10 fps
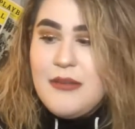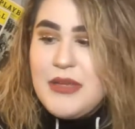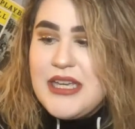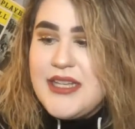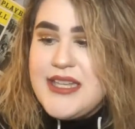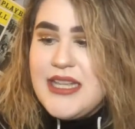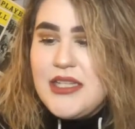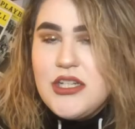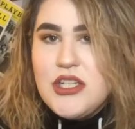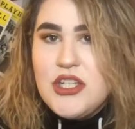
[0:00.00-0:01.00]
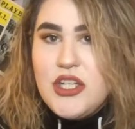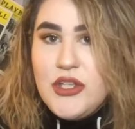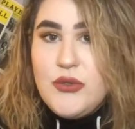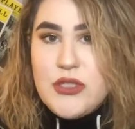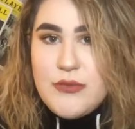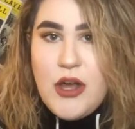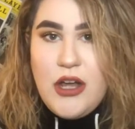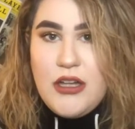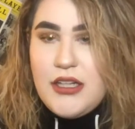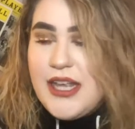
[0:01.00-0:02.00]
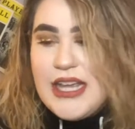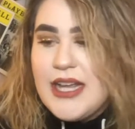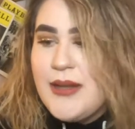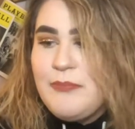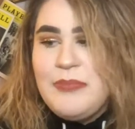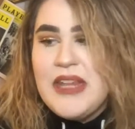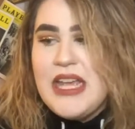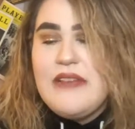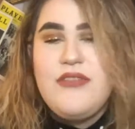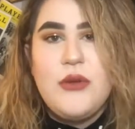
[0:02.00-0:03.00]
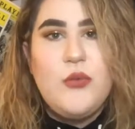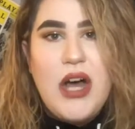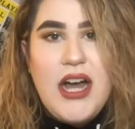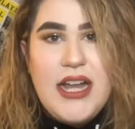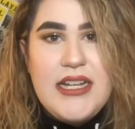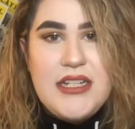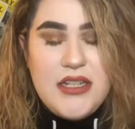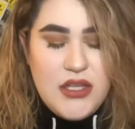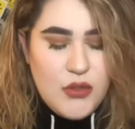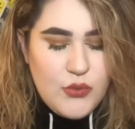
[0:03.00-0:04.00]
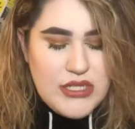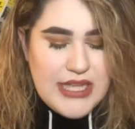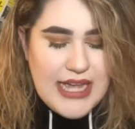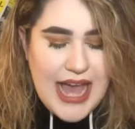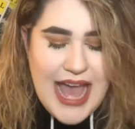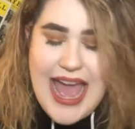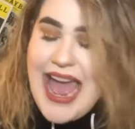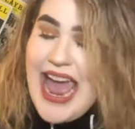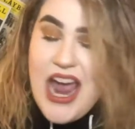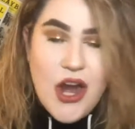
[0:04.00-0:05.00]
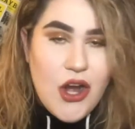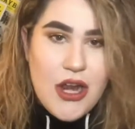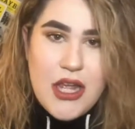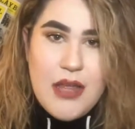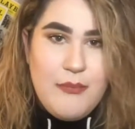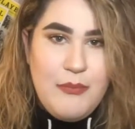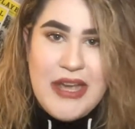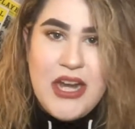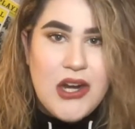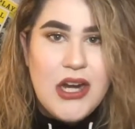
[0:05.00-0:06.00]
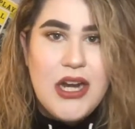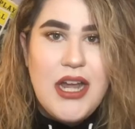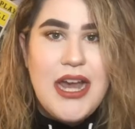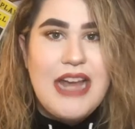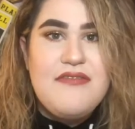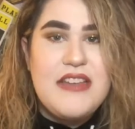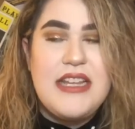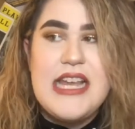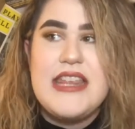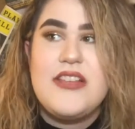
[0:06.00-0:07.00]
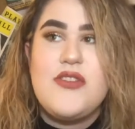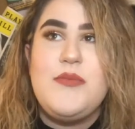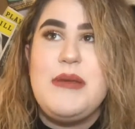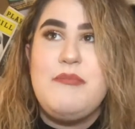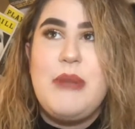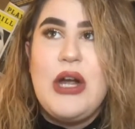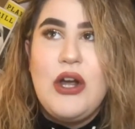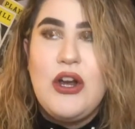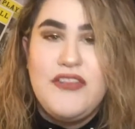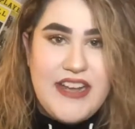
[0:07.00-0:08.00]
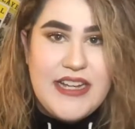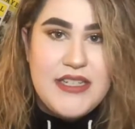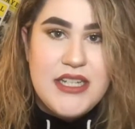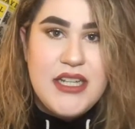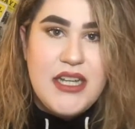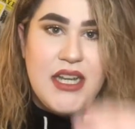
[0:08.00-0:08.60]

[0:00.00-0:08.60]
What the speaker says: because it's just too small. Like, if the wand was, like, a hair bigger, I feel like this would be perfect.